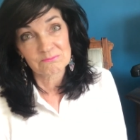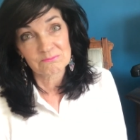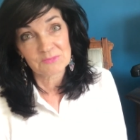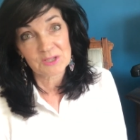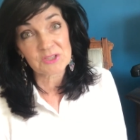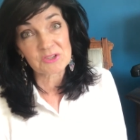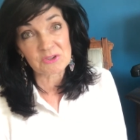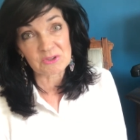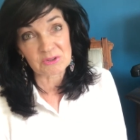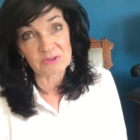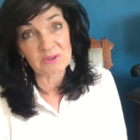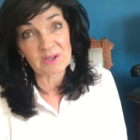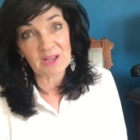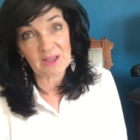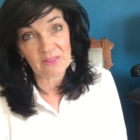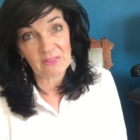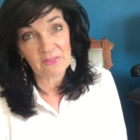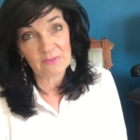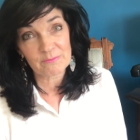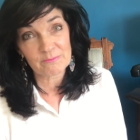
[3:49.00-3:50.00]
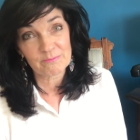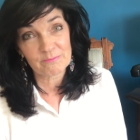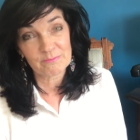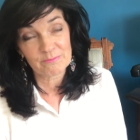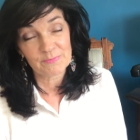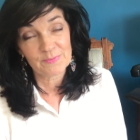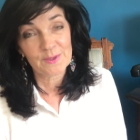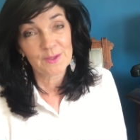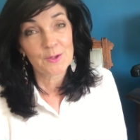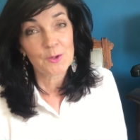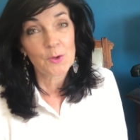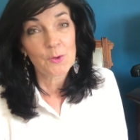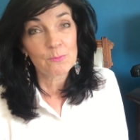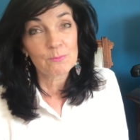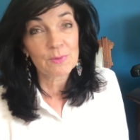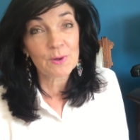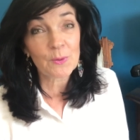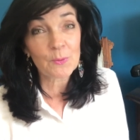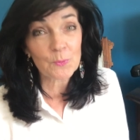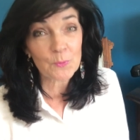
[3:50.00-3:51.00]
Eternal death.
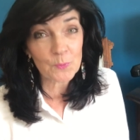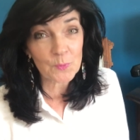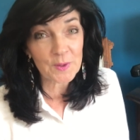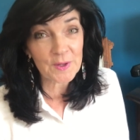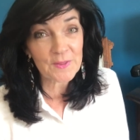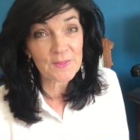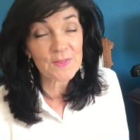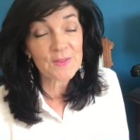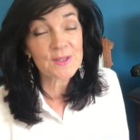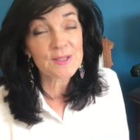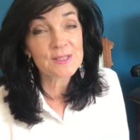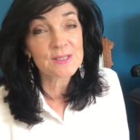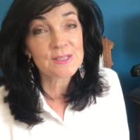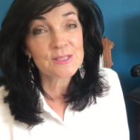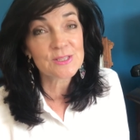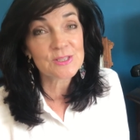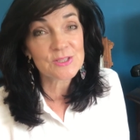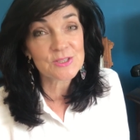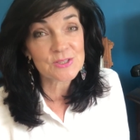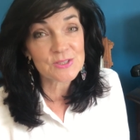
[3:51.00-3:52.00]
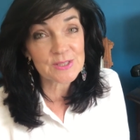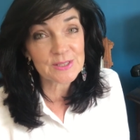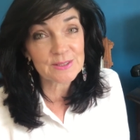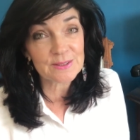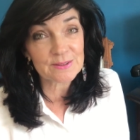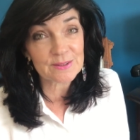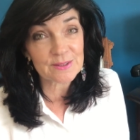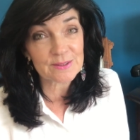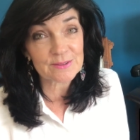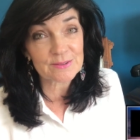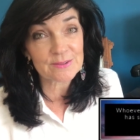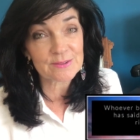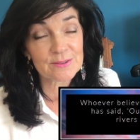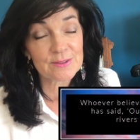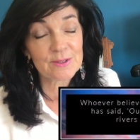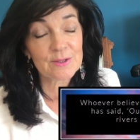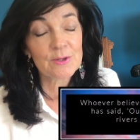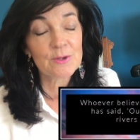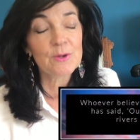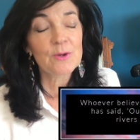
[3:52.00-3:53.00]
But with Jesus,
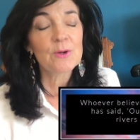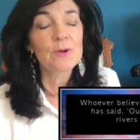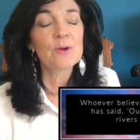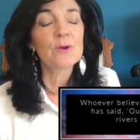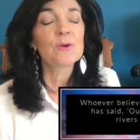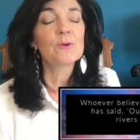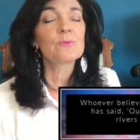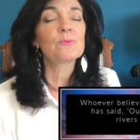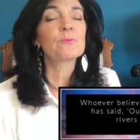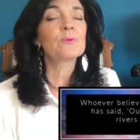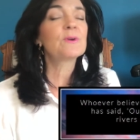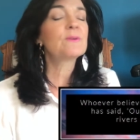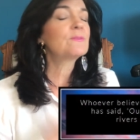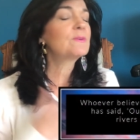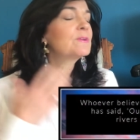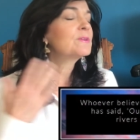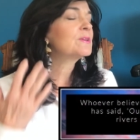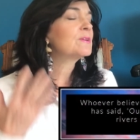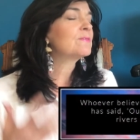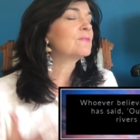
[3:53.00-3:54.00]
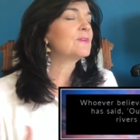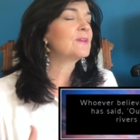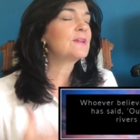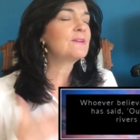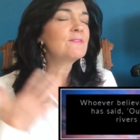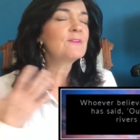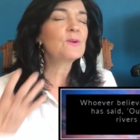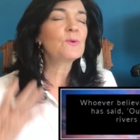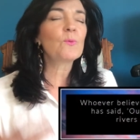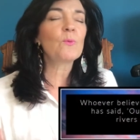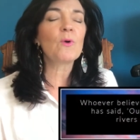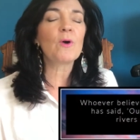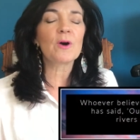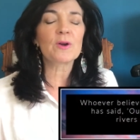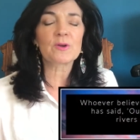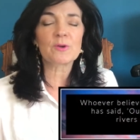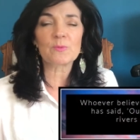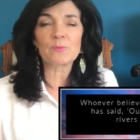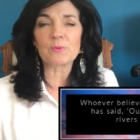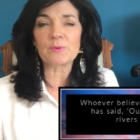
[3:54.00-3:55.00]
rivers of living
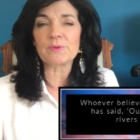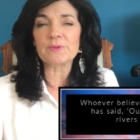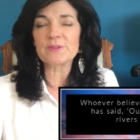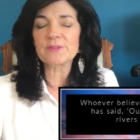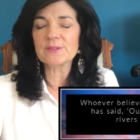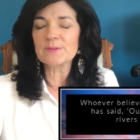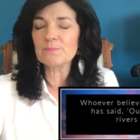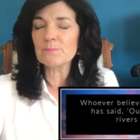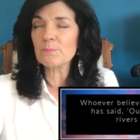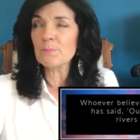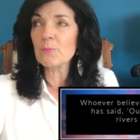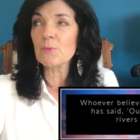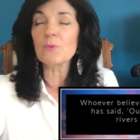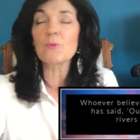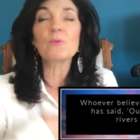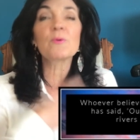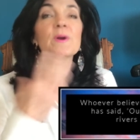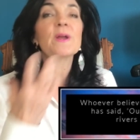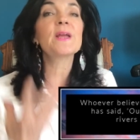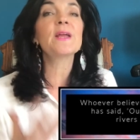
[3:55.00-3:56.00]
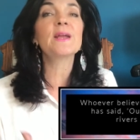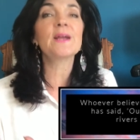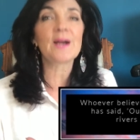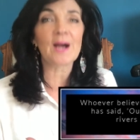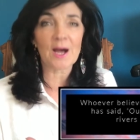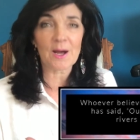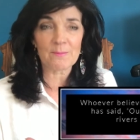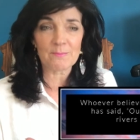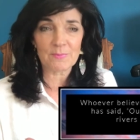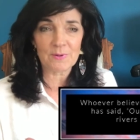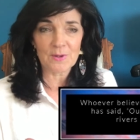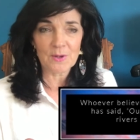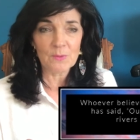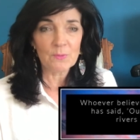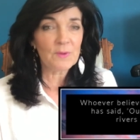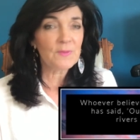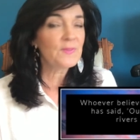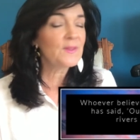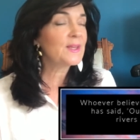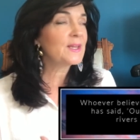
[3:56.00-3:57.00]
water will spring up
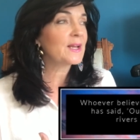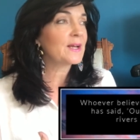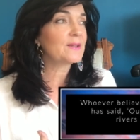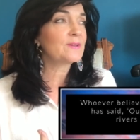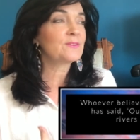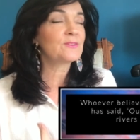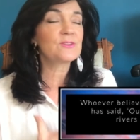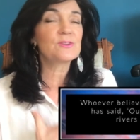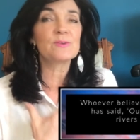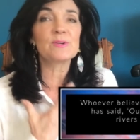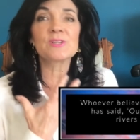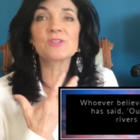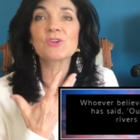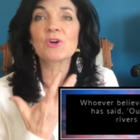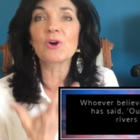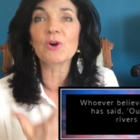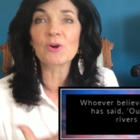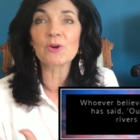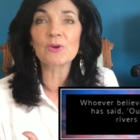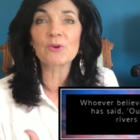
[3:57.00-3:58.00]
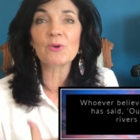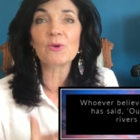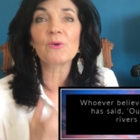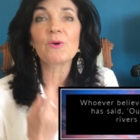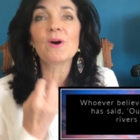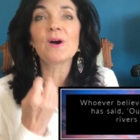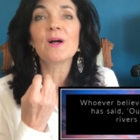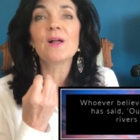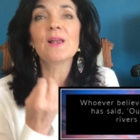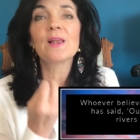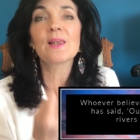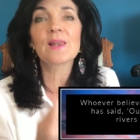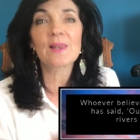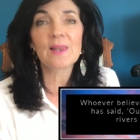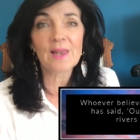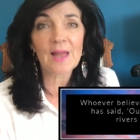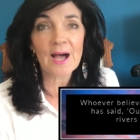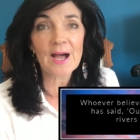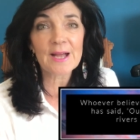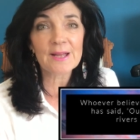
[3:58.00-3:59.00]
within us to eternal
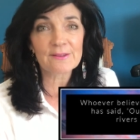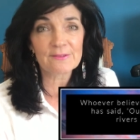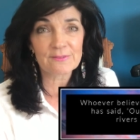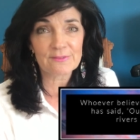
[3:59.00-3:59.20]
life.